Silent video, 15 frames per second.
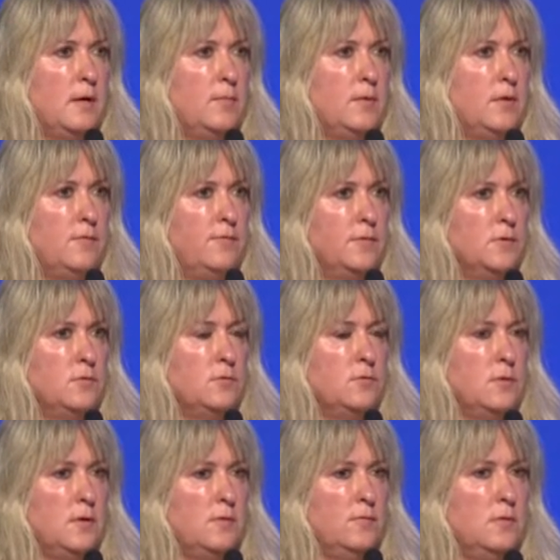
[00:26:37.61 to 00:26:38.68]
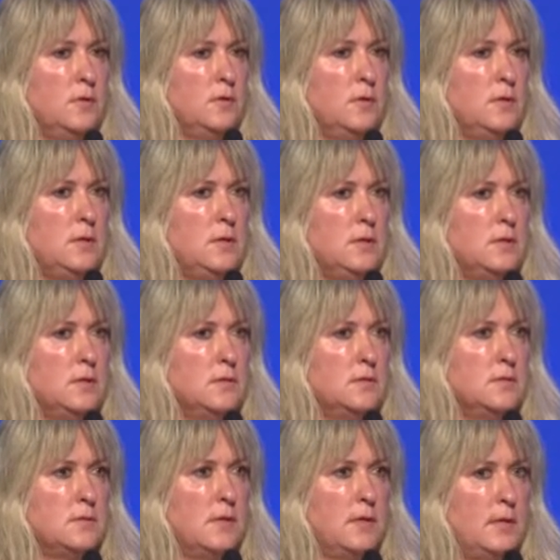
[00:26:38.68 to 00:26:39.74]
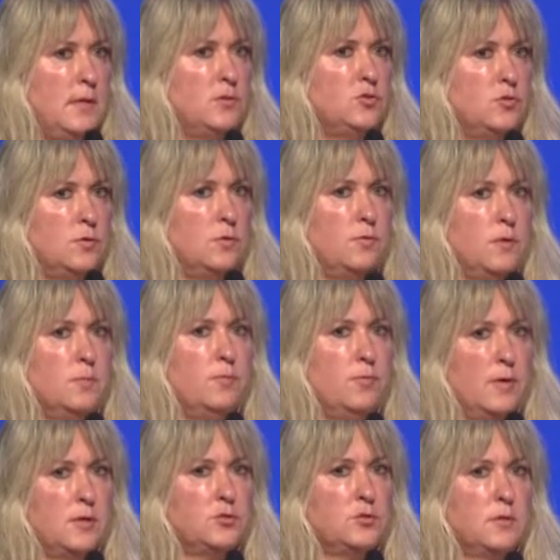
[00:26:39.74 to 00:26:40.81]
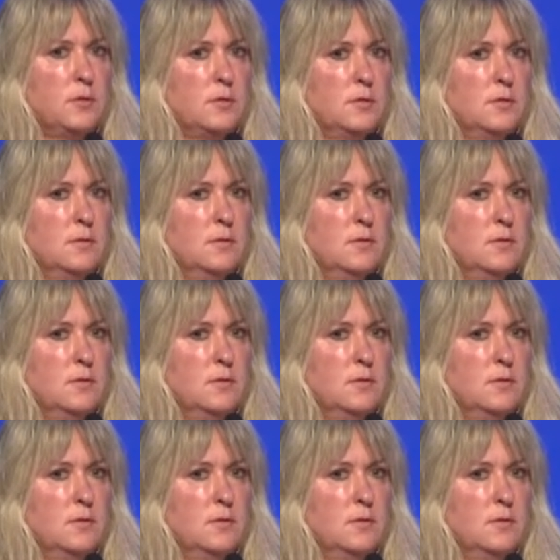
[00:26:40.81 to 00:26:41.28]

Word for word: I mean, filtering really is an engineering project.